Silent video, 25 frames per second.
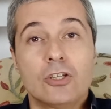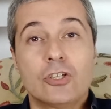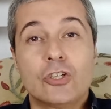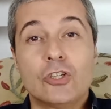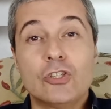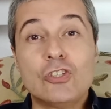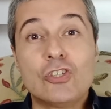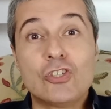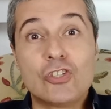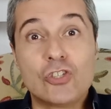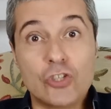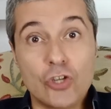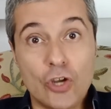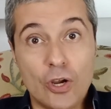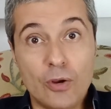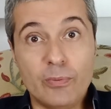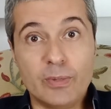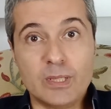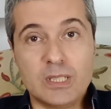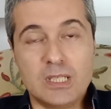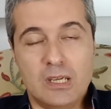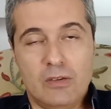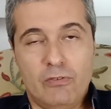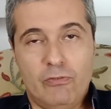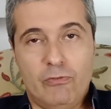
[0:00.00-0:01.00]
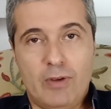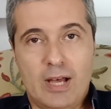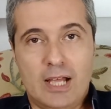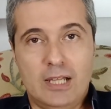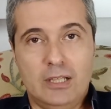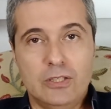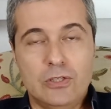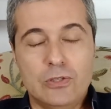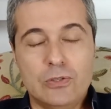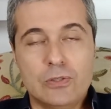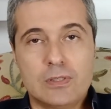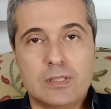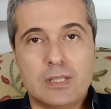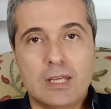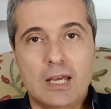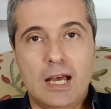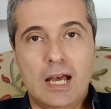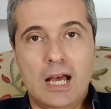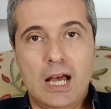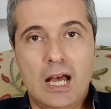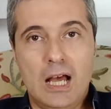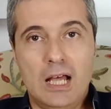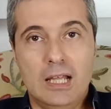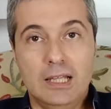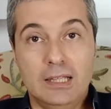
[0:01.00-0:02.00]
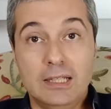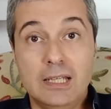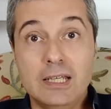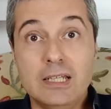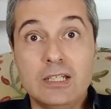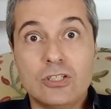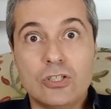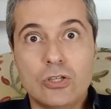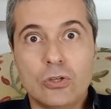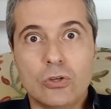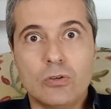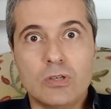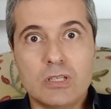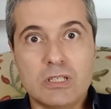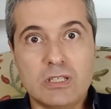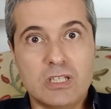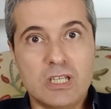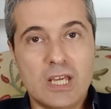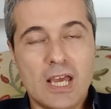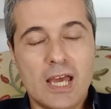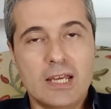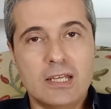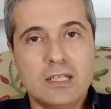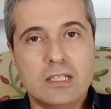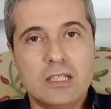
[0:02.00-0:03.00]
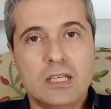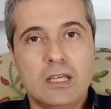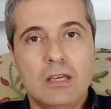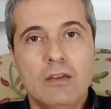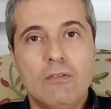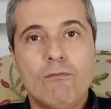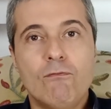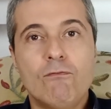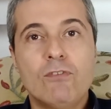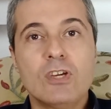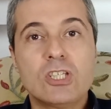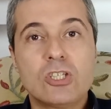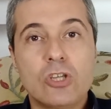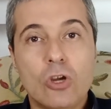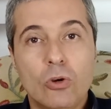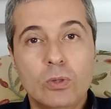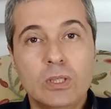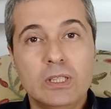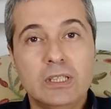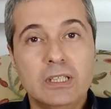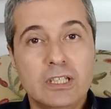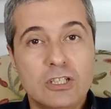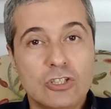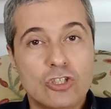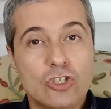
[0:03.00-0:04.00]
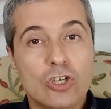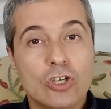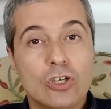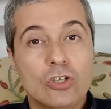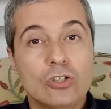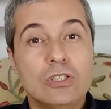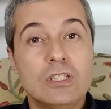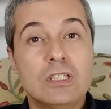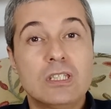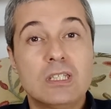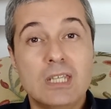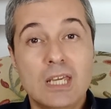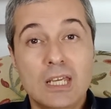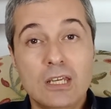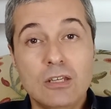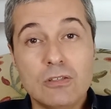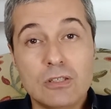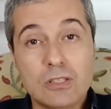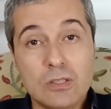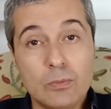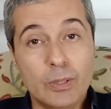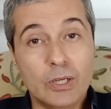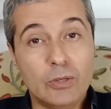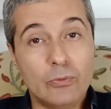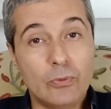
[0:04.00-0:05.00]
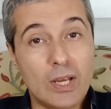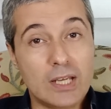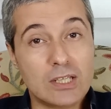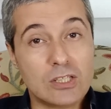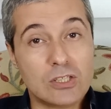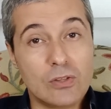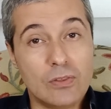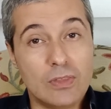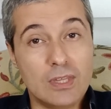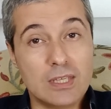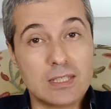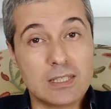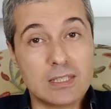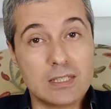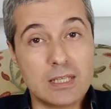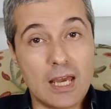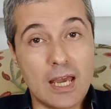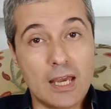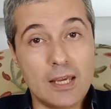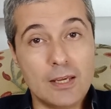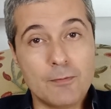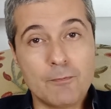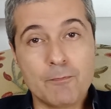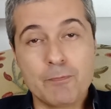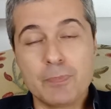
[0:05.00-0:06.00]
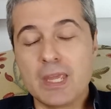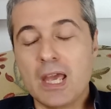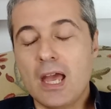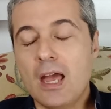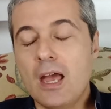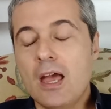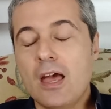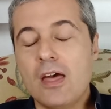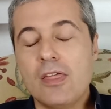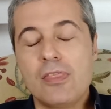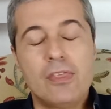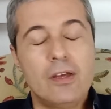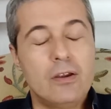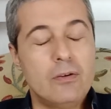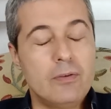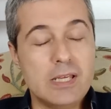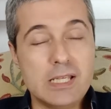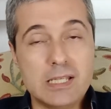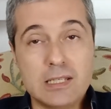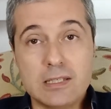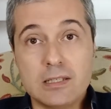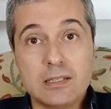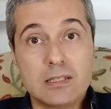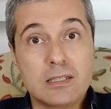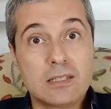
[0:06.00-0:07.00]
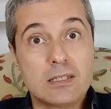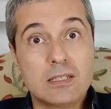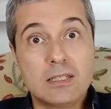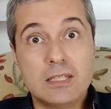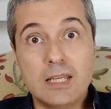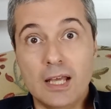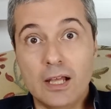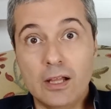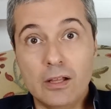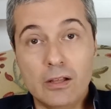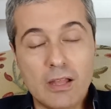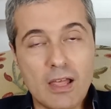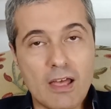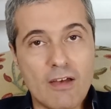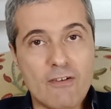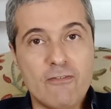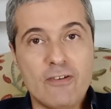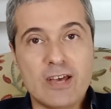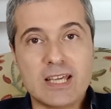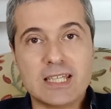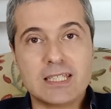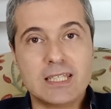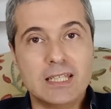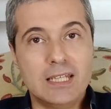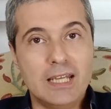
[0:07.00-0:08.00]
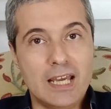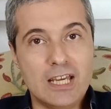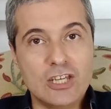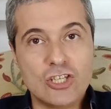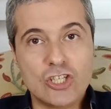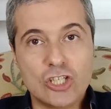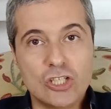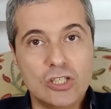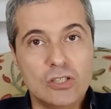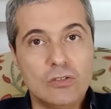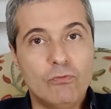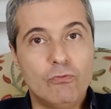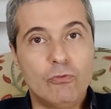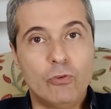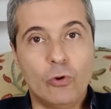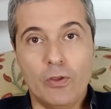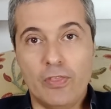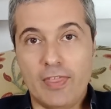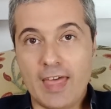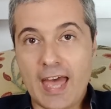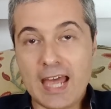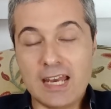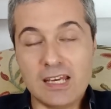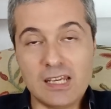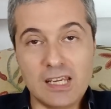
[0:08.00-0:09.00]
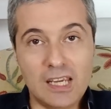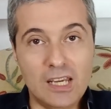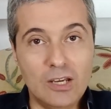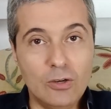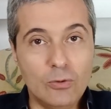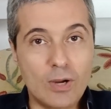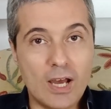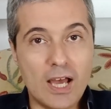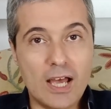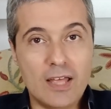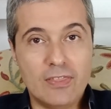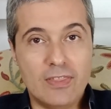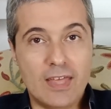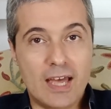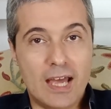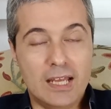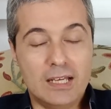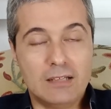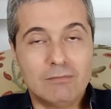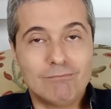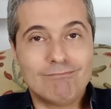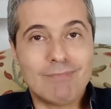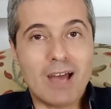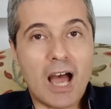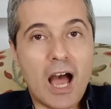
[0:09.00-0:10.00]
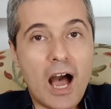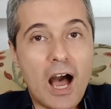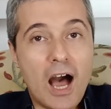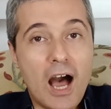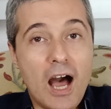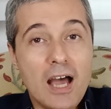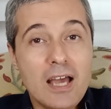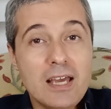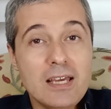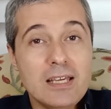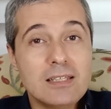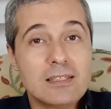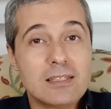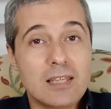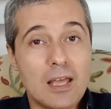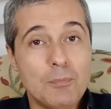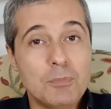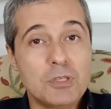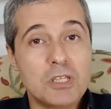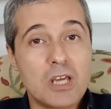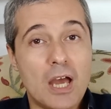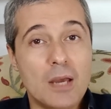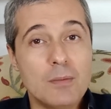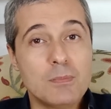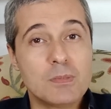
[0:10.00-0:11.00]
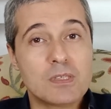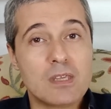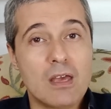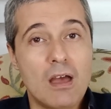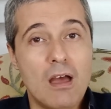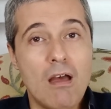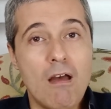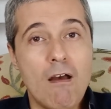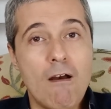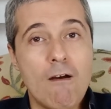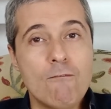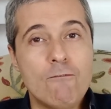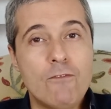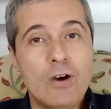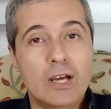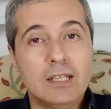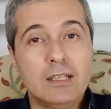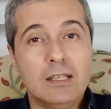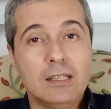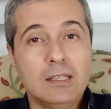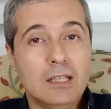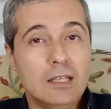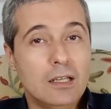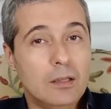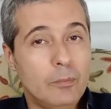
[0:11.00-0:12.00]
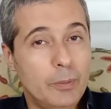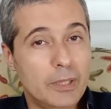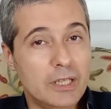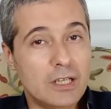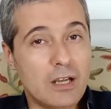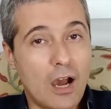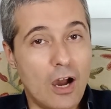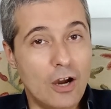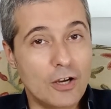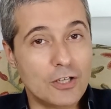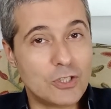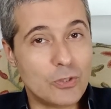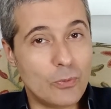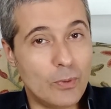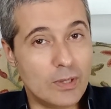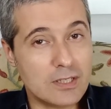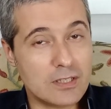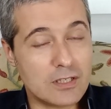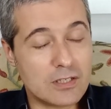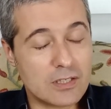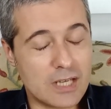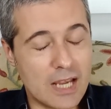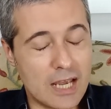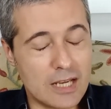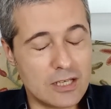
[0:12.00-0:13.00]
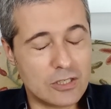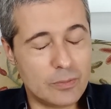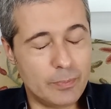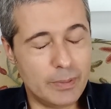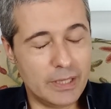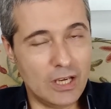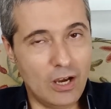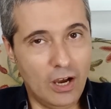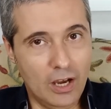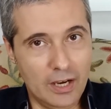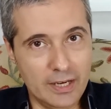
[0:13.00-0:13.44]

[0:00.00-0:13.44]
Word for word: conservative values uh, linked to Christianity. Victorian literature continues to be read to this day. There is still a fascination for that era that I sometimes find a little bit hard to understand, to be